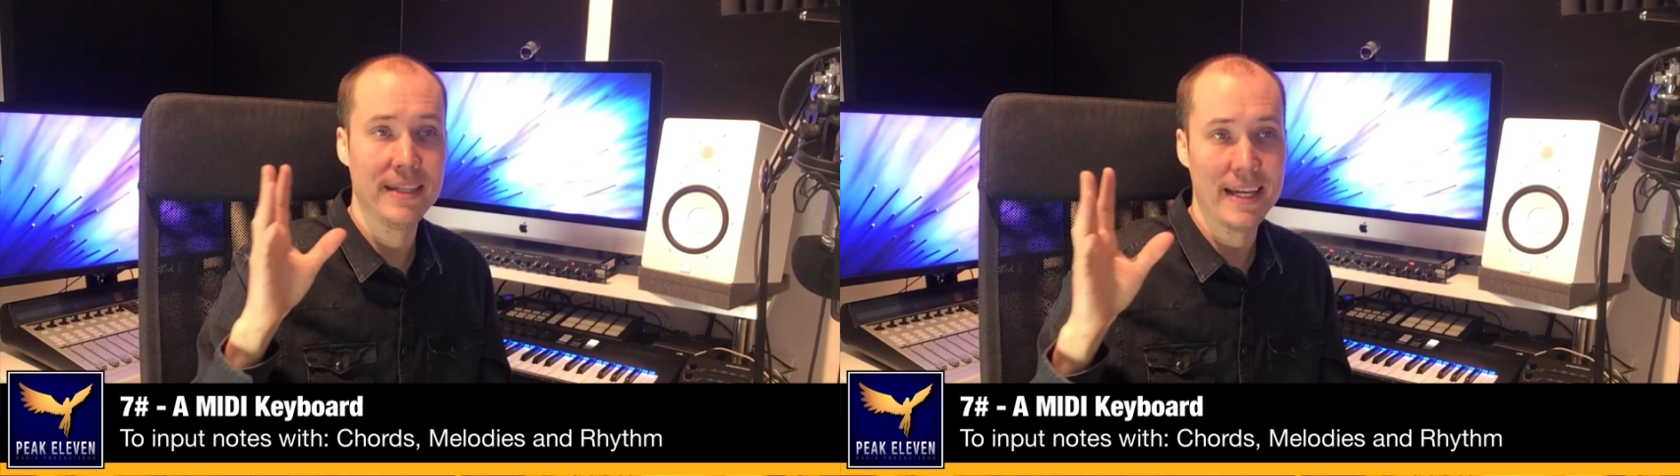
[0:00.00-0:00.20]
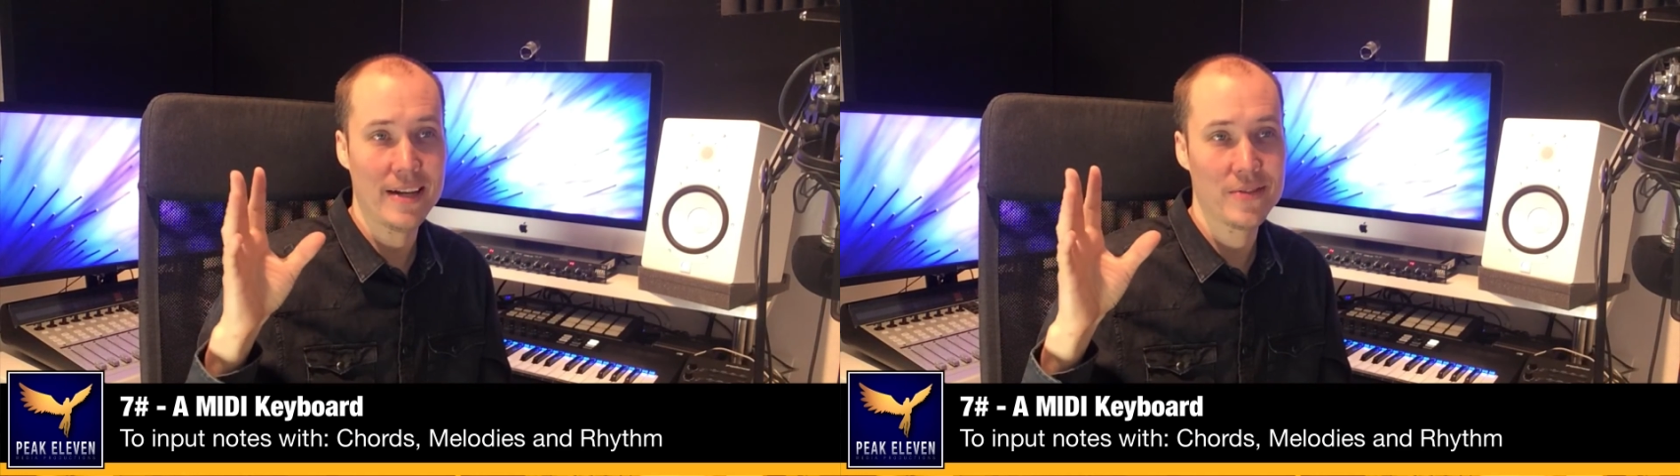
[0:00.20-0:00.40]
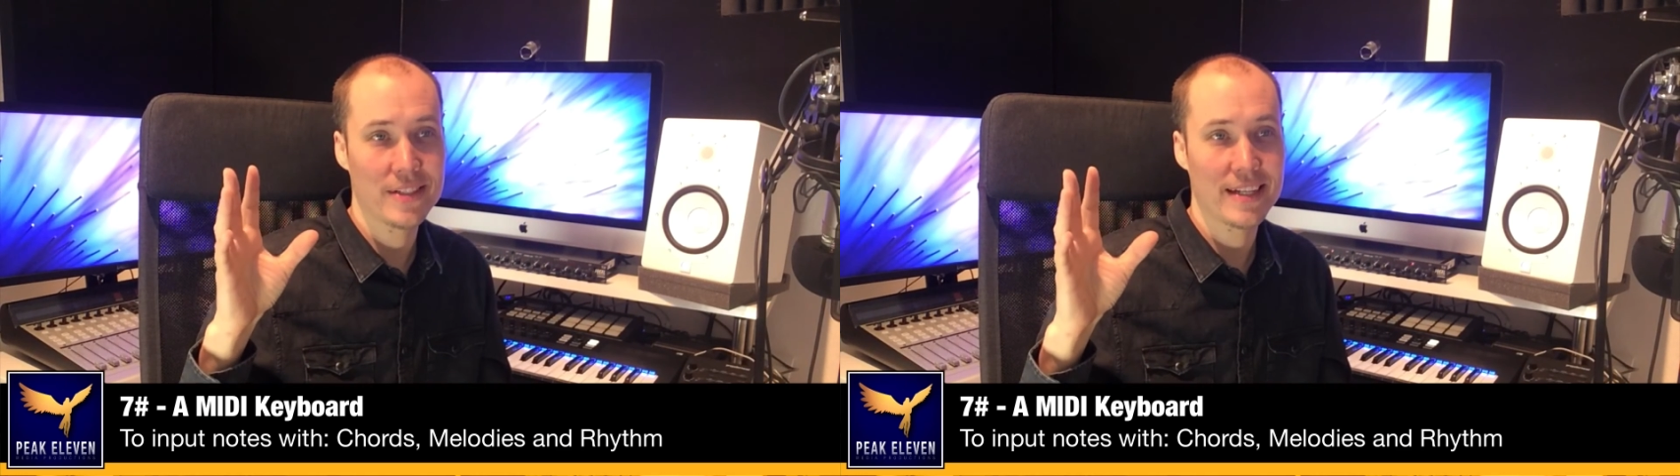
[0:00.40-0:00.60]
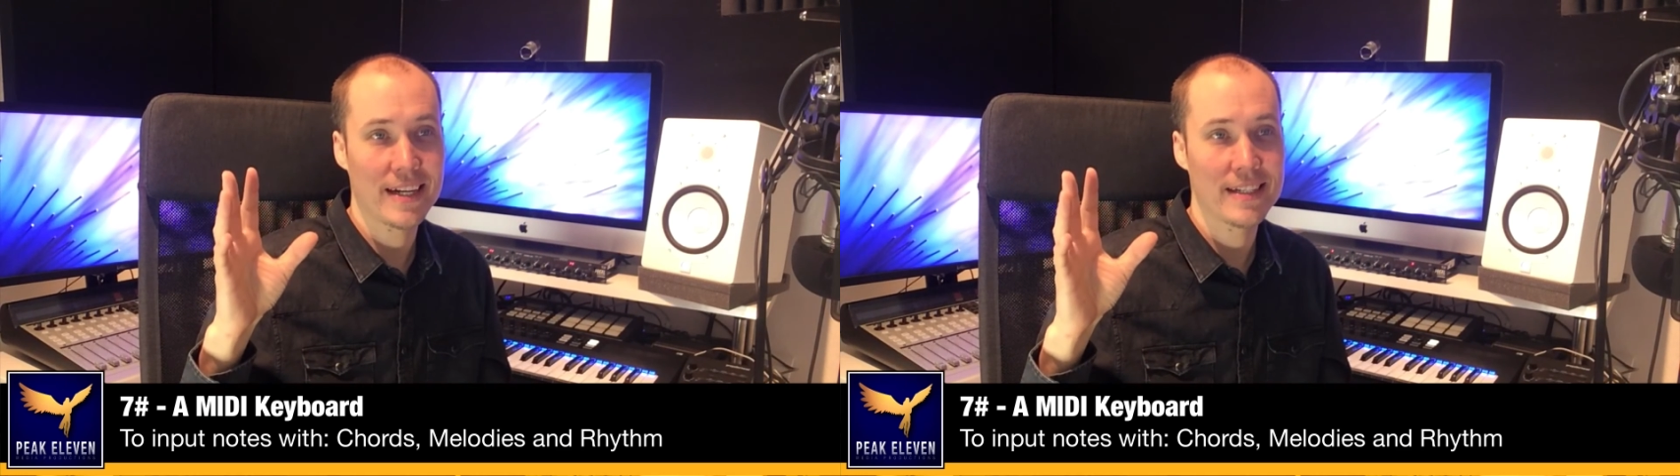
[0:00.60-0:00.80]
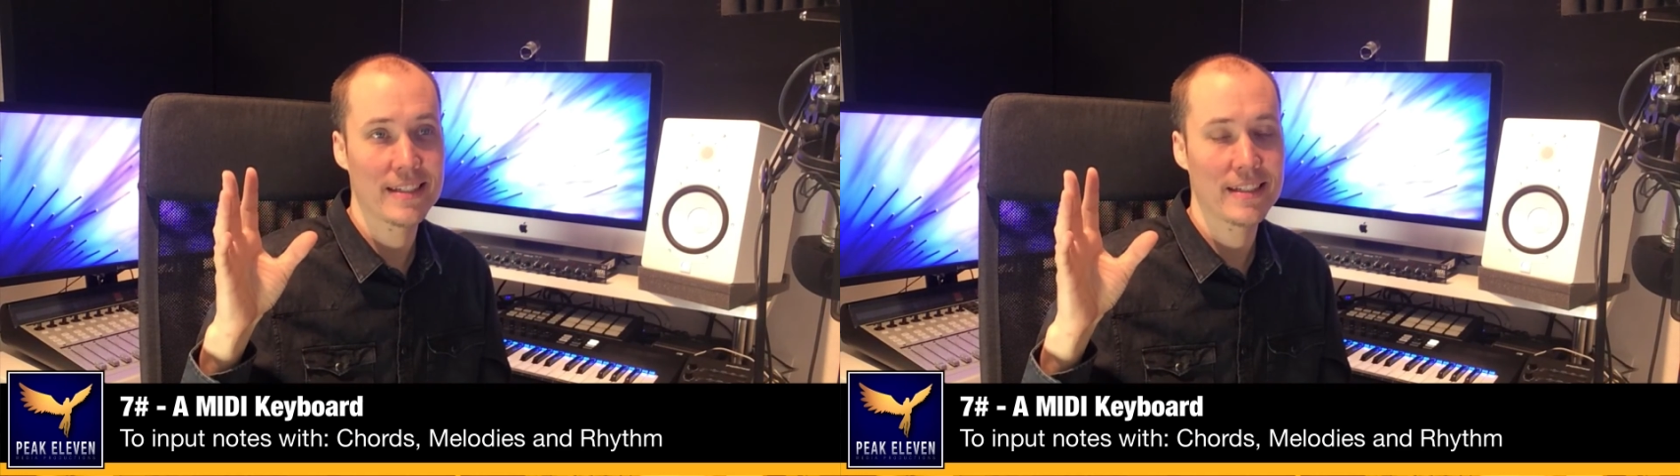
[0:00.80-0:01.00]

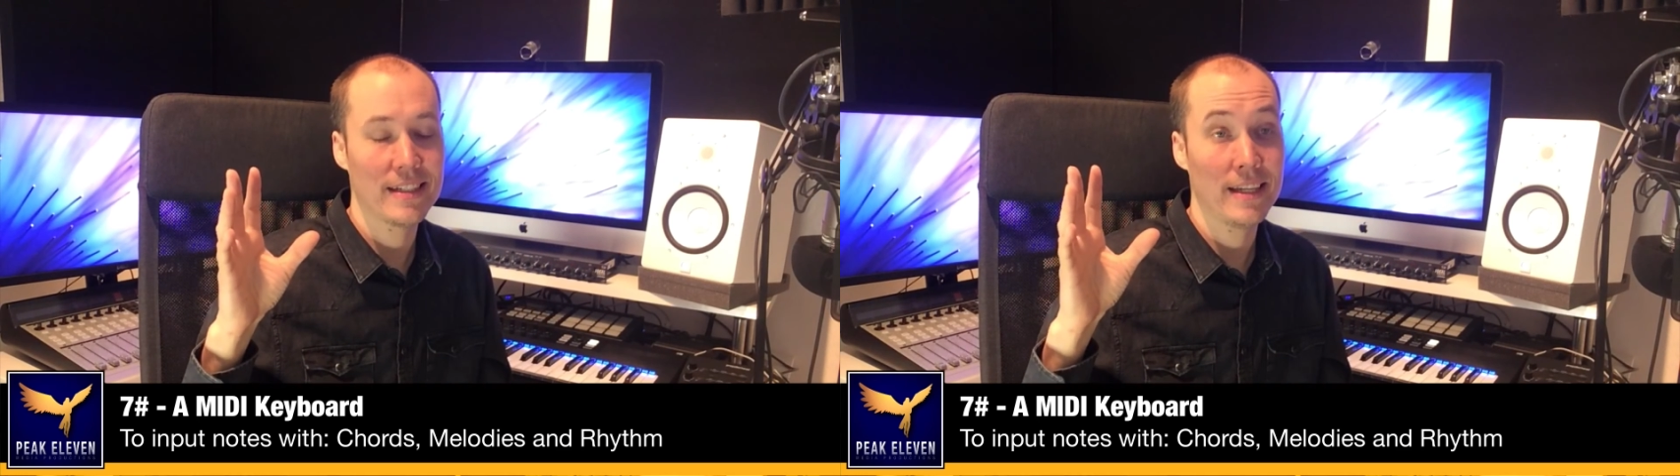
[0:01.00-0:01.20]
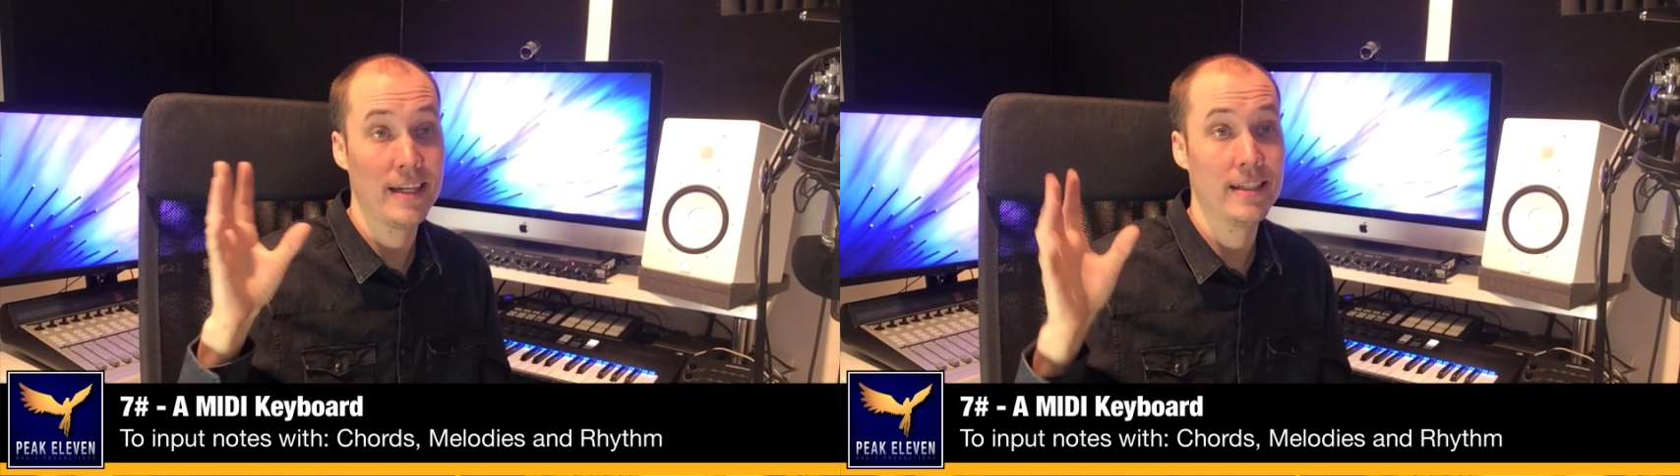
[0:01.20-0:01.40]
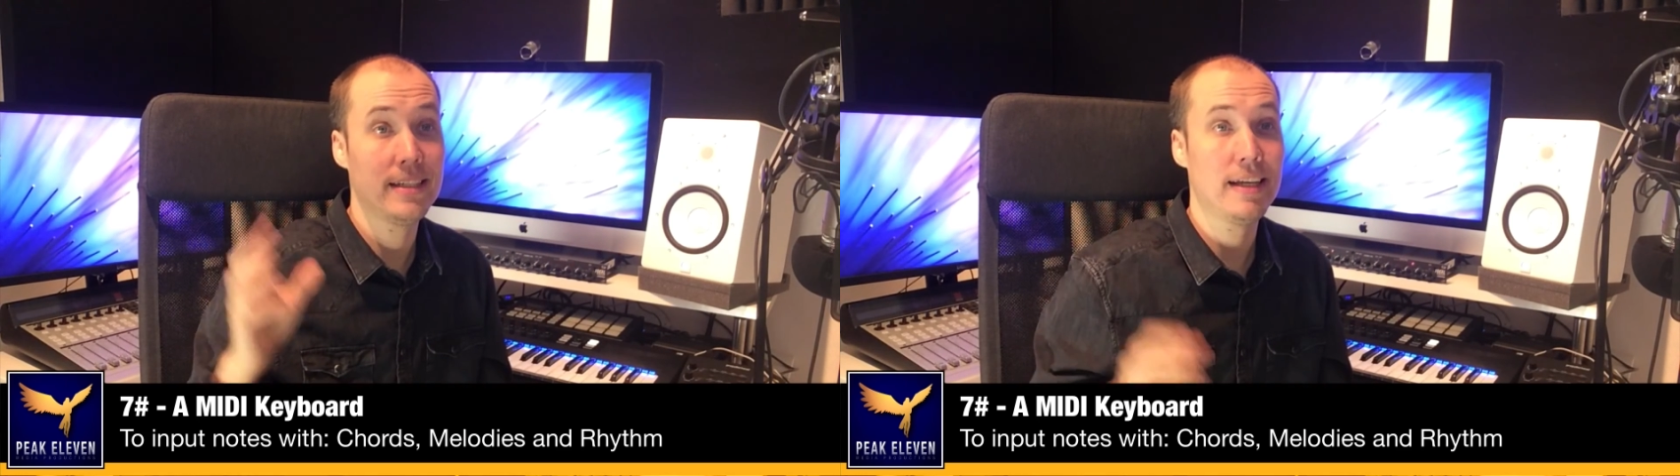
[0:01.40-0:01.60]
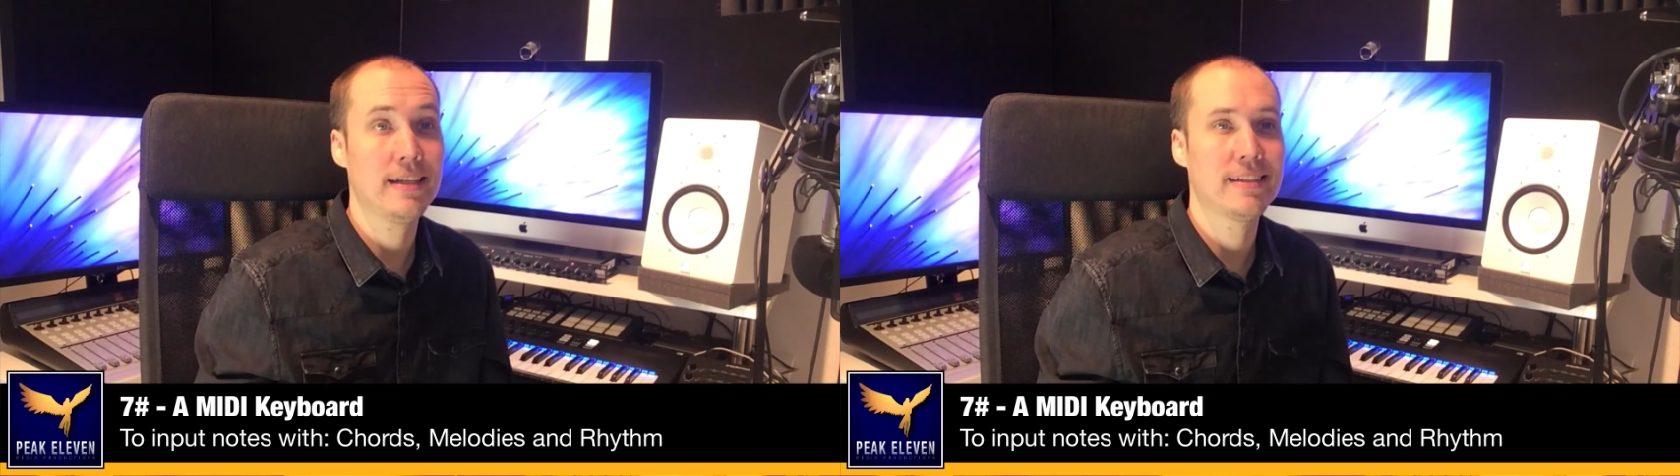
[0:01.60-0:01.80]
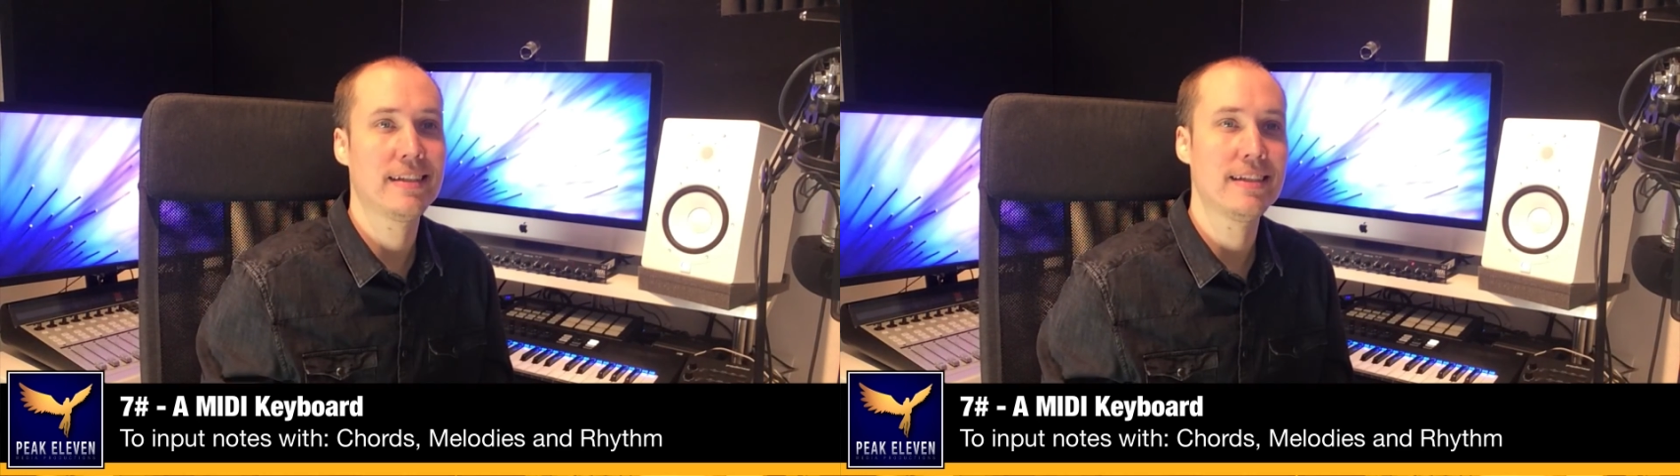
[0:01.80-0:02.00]
piano-sized
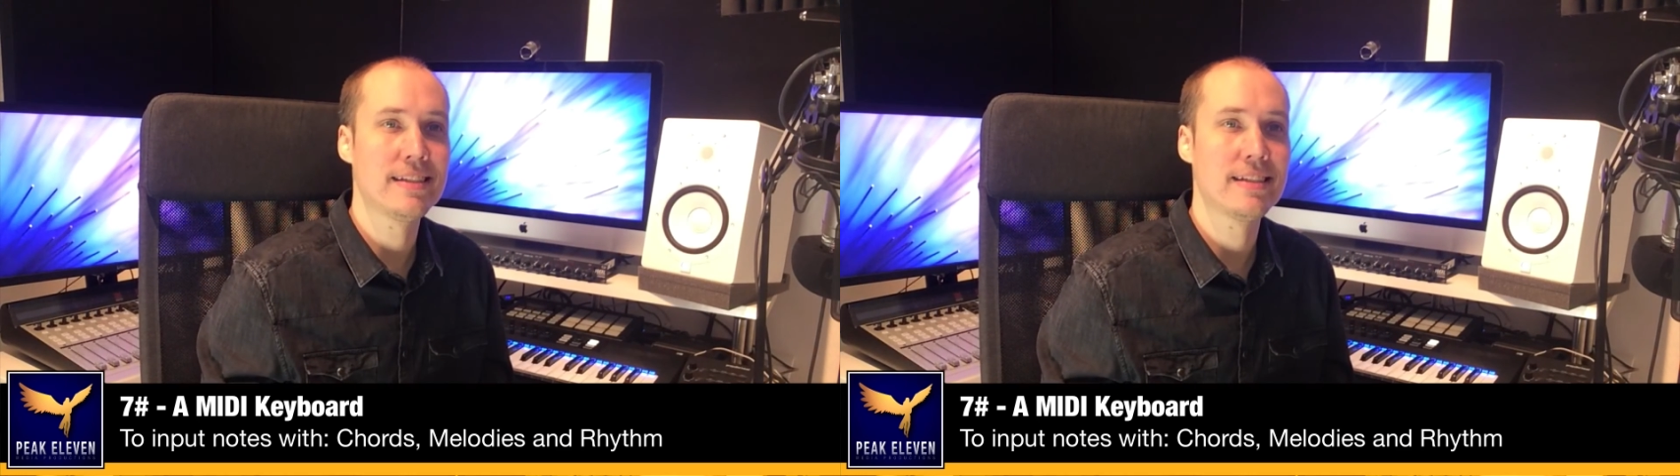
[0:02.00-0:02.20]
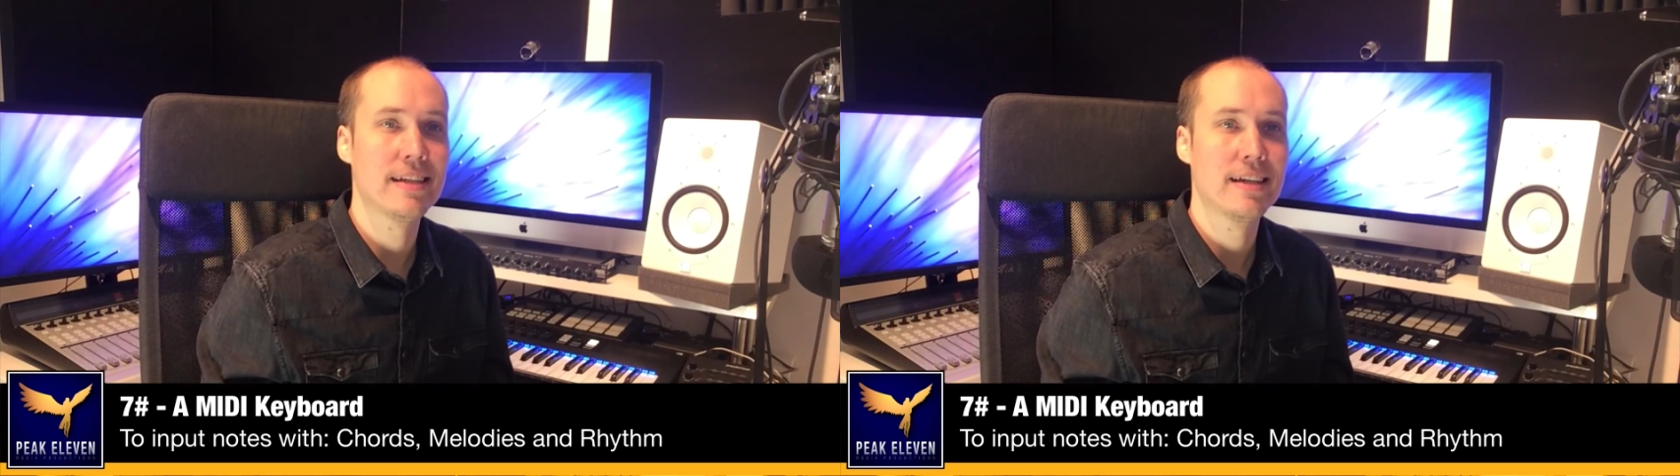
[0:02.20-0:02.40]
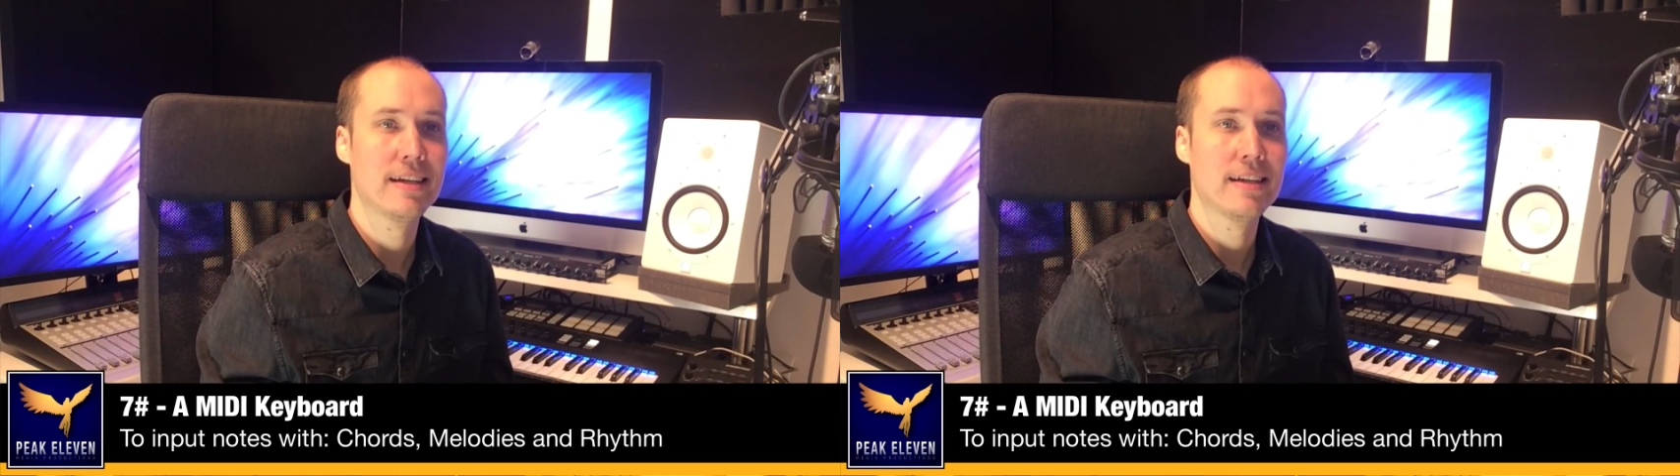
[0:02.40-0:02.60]
88 keys,